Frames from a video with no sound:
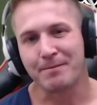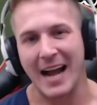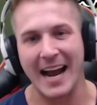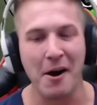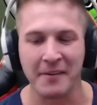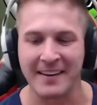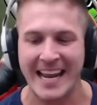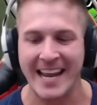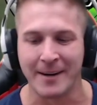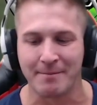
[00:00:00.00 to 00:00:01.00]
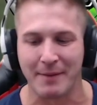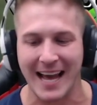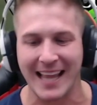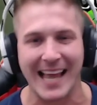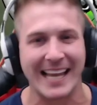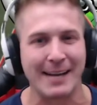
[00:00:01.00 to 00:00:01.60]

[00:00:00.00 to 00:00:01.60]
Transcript: I don't need him, but I like